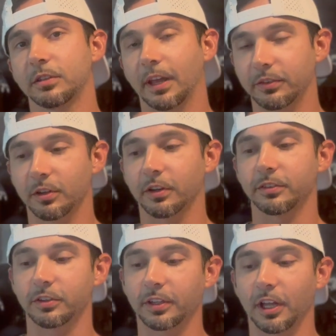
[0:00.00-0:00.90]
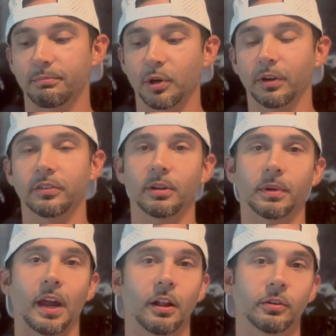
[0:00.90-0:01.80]
as long as it's kind of burning some
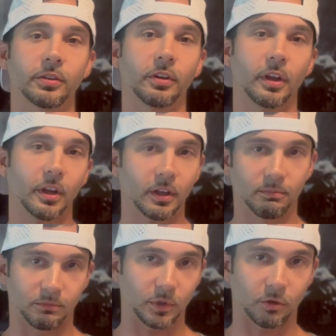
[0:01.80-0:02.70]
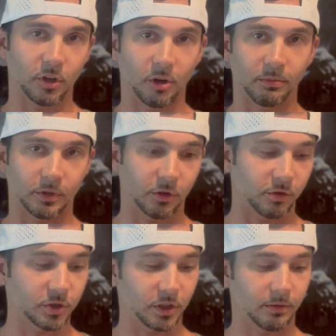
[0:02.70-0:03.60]
calories, you're dope, you're
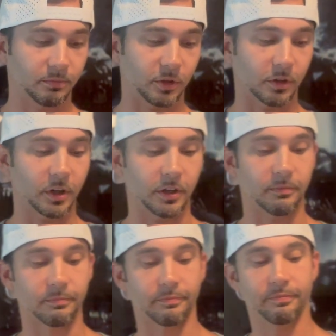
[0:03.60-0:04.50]
Gucci, you're good.